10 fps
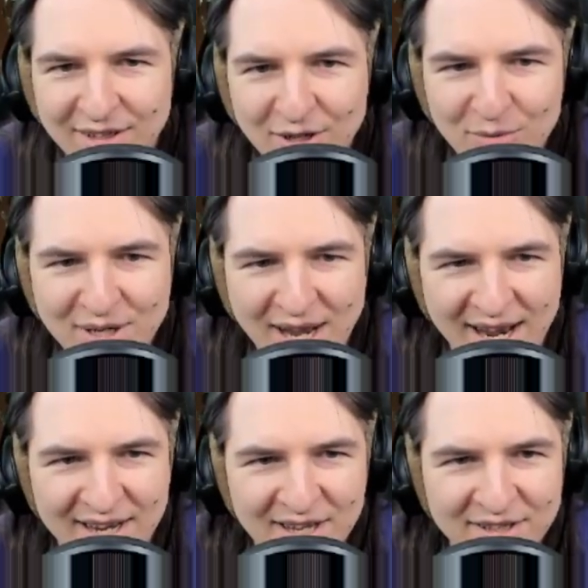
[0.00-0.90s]

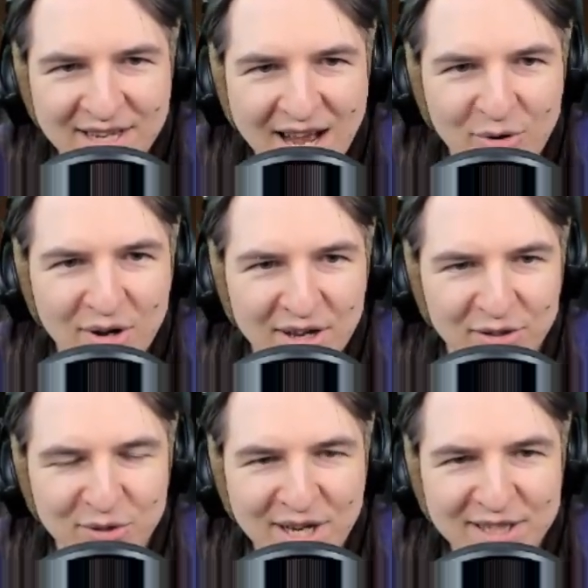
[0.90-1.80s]
Okay. Now,
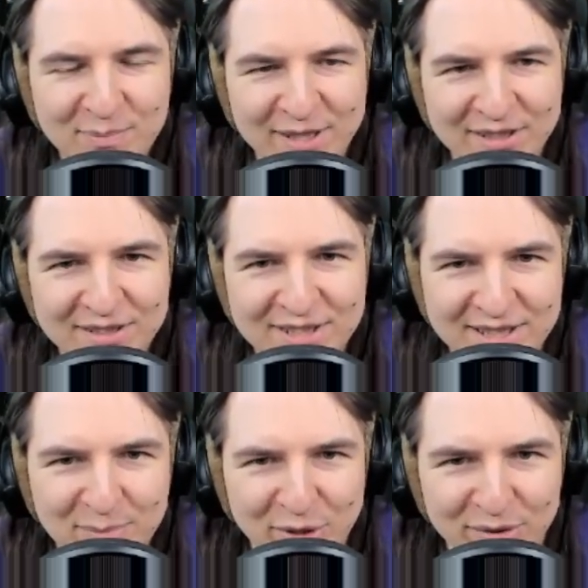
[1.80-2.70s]
red button says
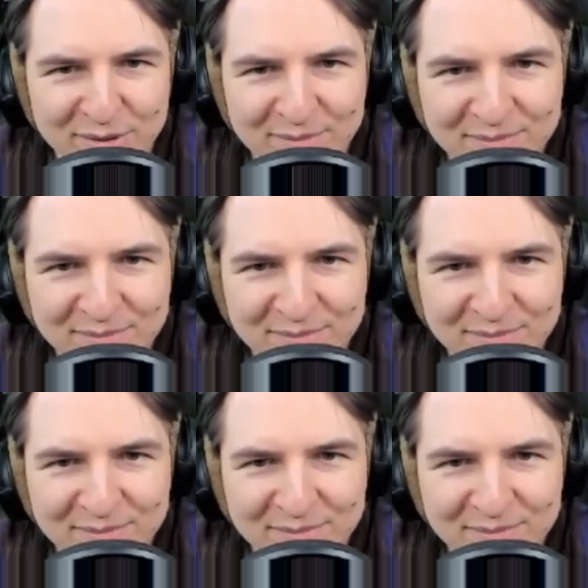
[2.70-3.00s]
abort.